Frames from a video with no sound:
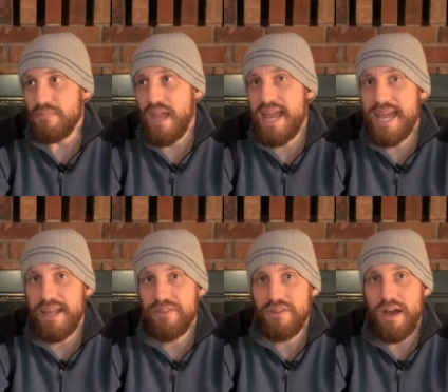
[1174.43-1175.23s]

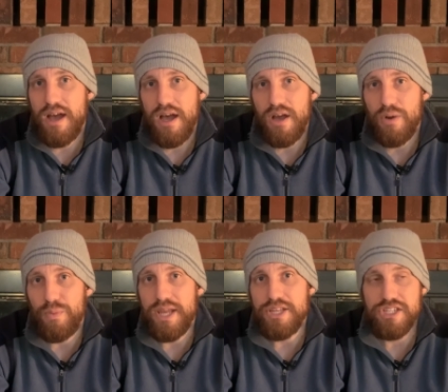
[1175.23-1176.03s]
and uh,
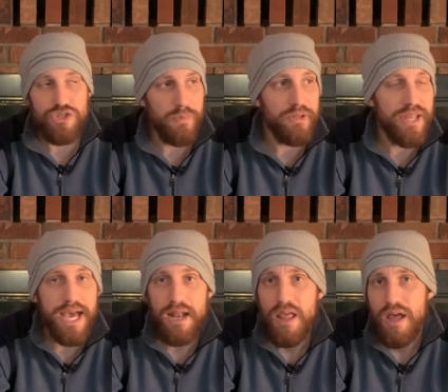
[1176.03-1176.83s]
we distribute
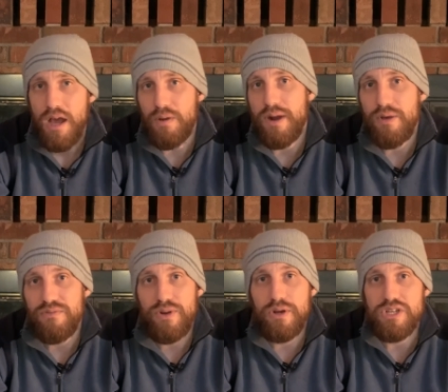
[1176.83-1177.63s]
that
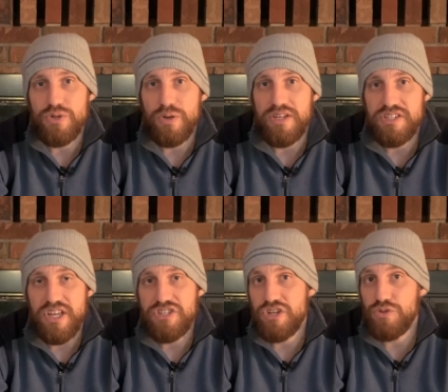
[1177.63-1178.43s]
around various
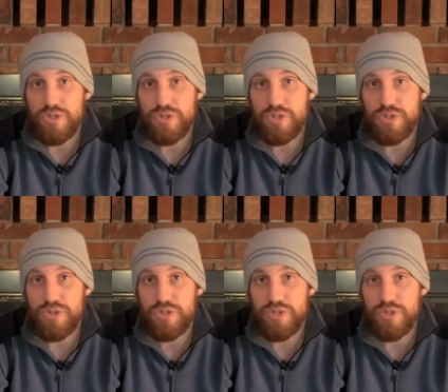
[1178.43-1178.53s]
organizations,